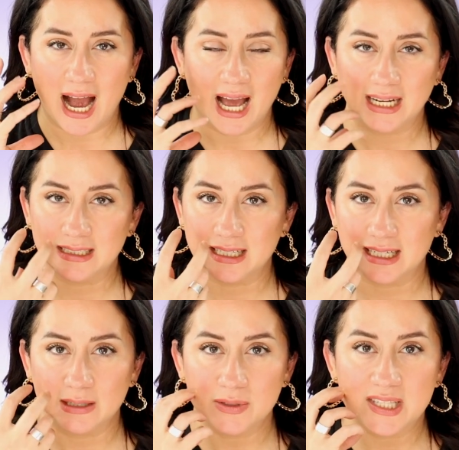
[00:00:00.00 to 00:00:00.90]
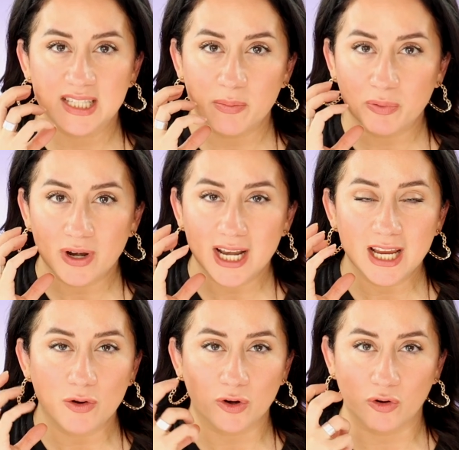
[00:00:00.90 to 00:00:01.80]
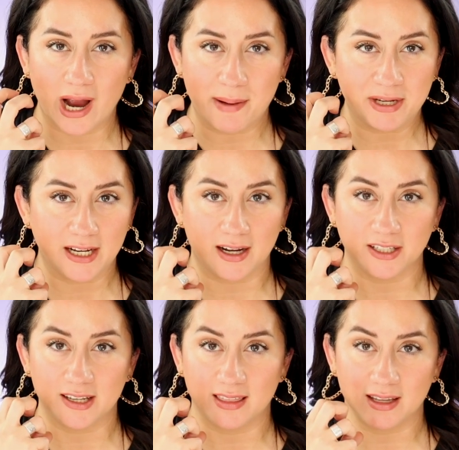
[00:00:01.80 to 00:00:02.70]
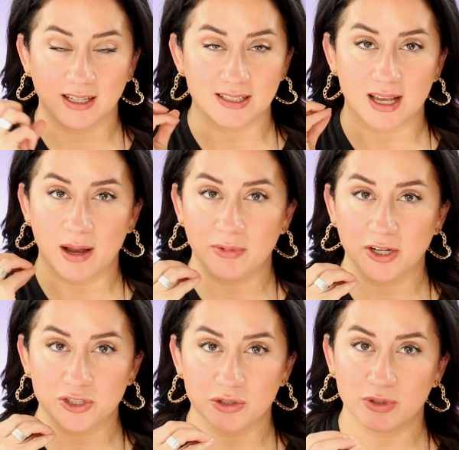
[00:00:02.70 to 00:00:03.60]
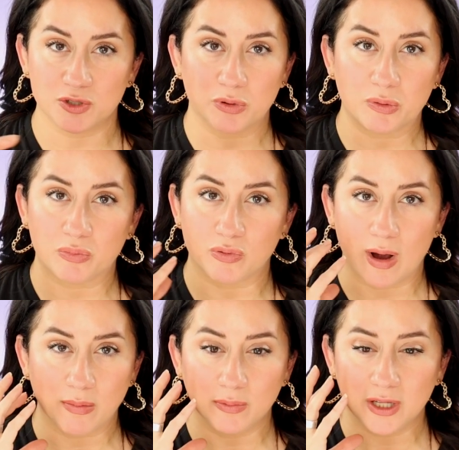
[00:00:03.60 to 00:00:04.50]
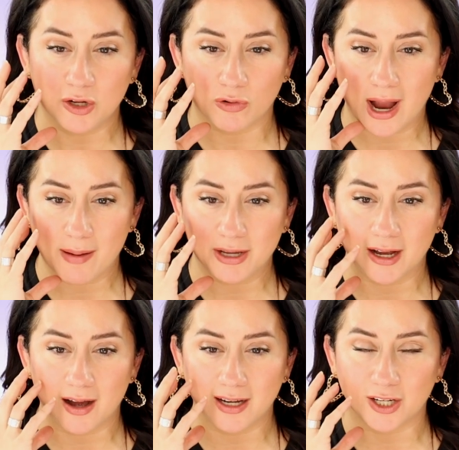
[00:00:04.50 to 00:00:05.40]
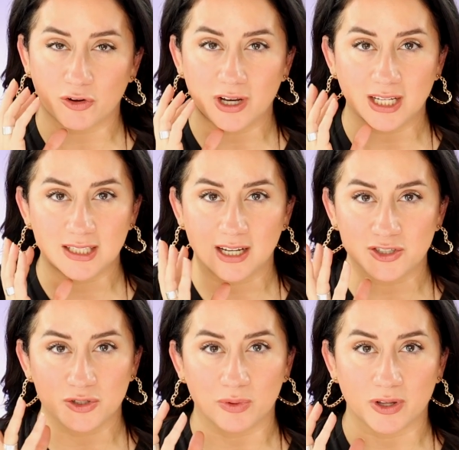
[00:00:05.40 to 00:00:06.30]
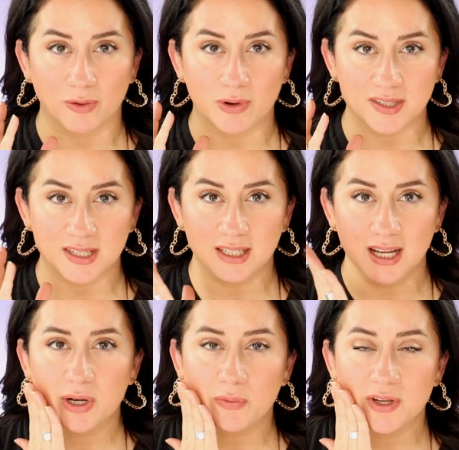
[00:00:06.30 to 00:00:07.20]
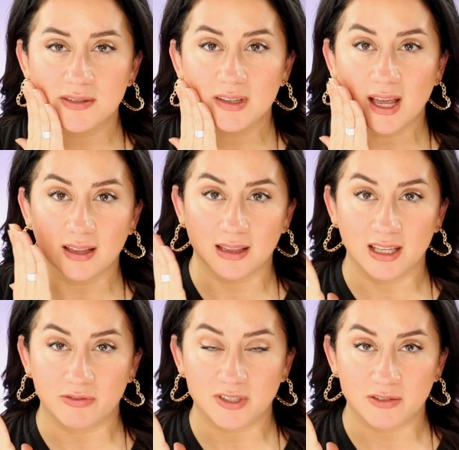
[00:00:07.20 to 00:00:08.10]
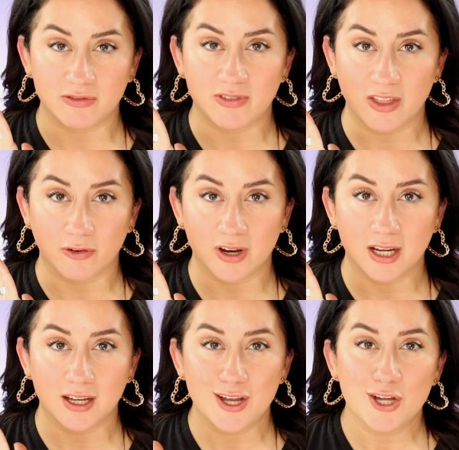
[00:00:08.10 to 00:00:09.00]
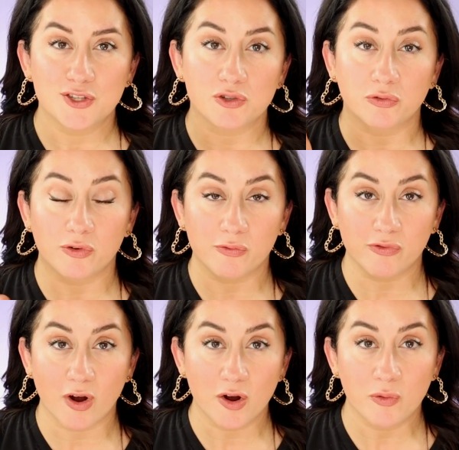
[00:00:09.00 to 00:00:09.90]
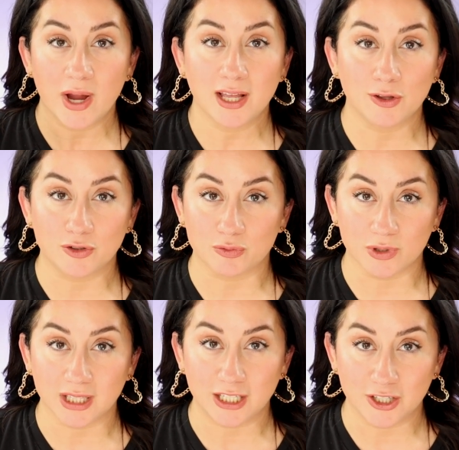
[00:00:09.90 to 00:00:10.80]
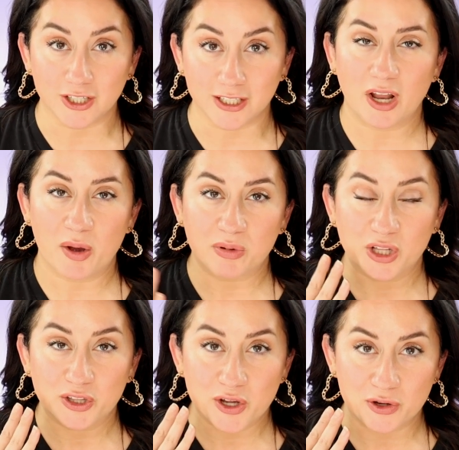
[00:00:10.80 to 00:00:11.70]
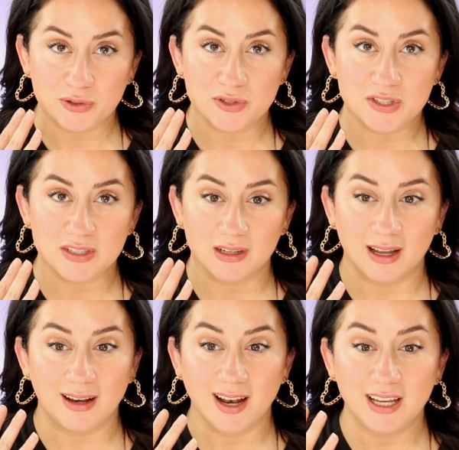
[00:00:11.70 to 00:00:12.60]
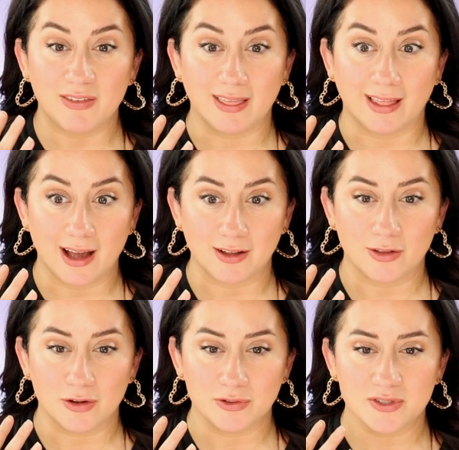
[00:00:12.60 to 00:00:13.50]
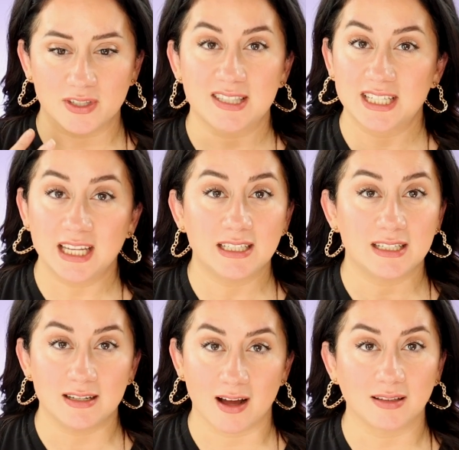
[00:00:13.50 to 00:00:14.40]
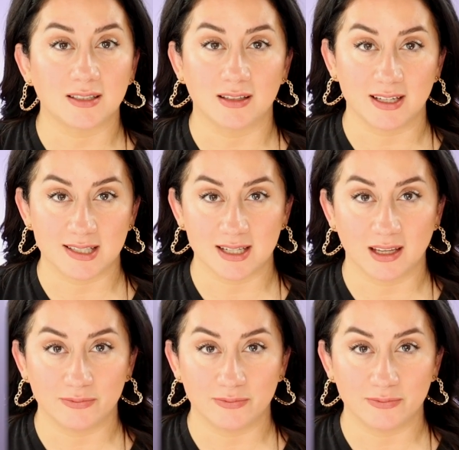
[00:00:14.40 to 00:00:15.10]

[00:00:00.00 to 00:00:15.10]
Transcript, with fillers: I don't know, it was separating or grabbing onto things. I'm not sure which one, probably grabbing on and creating texture where there wasn't, but it wasn't that lifted feathering. So from far away, it looked really good. Up close, and not even that close, skin did not look like skin.